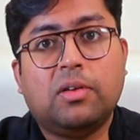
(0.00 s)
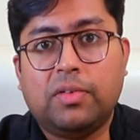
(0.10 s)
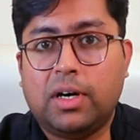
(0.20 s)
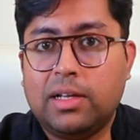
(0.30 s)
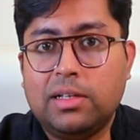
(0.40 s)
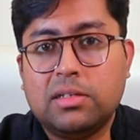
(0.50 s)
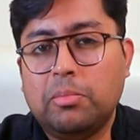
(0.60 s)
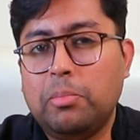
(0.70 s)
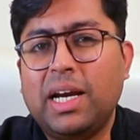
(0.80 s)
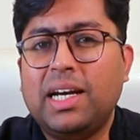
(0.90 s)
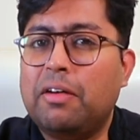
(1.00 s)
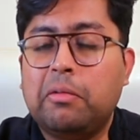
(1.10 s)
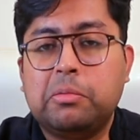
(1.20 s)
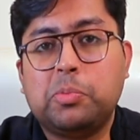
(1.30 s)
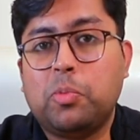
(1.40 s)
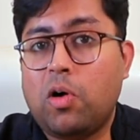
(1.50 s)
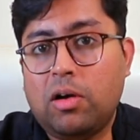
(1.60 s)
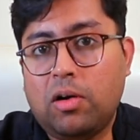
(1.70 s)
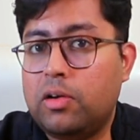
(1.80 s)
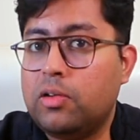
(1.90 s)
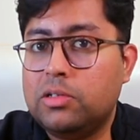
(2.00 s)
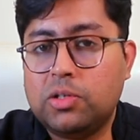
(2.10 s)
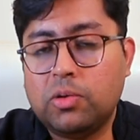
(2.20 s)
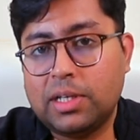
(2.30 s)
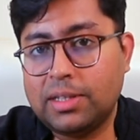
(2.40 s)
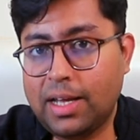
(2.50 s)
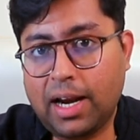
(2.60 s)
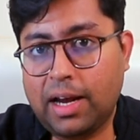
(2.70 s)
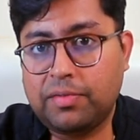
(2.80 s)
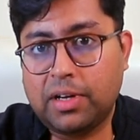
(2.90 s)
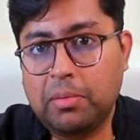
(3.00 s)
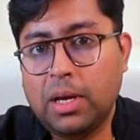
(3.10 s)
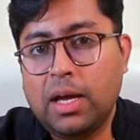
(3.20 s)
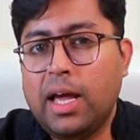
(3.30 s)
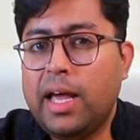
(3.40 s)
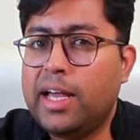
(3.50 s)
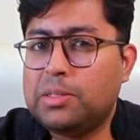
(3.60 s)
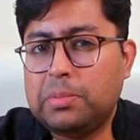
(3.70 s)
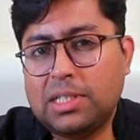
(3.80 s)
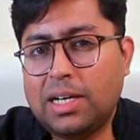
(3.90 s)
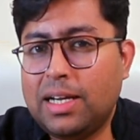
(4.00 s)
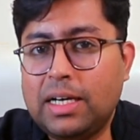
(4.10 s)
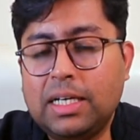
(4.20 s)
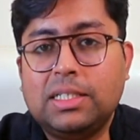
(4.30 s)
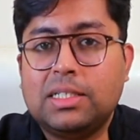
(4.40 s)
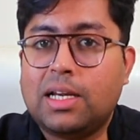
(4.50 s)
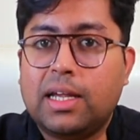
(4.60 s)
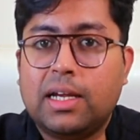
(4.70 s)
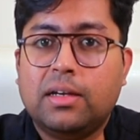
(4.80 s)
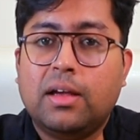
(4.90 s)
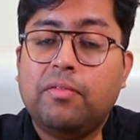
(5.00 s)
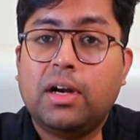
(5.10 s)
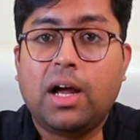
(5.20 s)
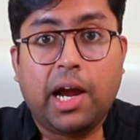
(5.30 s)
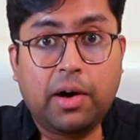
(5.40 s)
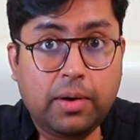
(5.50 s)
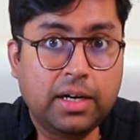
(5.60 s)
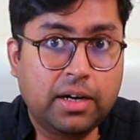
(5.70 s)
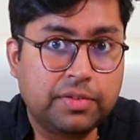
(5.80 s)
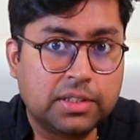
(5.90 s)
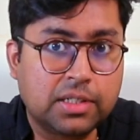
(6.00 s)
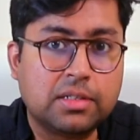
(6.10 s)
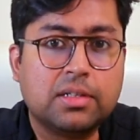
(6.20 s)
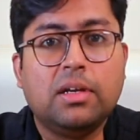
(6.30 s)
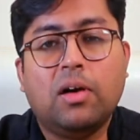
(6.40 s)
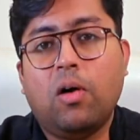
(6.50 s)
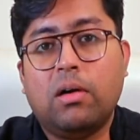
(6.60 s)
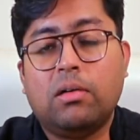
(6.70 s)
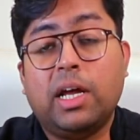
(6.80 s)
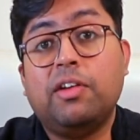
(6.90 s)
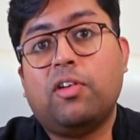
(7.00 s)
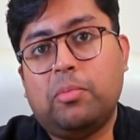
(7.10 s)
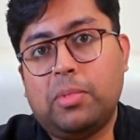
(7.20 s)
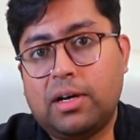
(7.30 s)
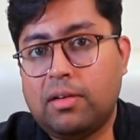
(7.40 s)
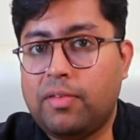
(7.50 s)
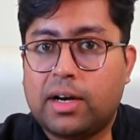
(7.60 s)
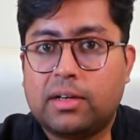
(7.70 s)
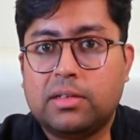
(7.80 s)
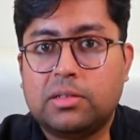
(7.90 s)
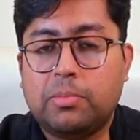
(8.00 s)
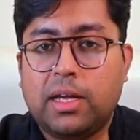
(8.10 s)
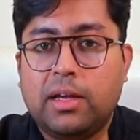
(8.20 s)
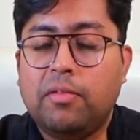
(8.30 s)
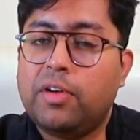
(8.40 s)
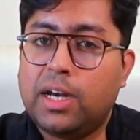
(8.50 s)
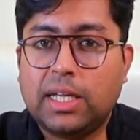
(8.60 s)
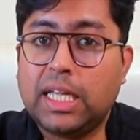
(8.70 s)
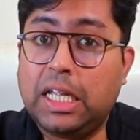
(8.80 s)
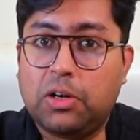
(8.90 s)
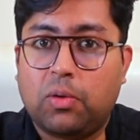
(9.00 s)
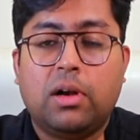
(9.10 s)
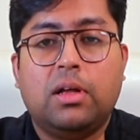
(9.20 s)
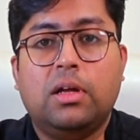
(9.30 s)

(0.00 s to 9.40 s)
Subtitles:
of adults may develop small nodules during their lifetime, especially in regions like India where iodine deficiency or environmental factors play a very key role.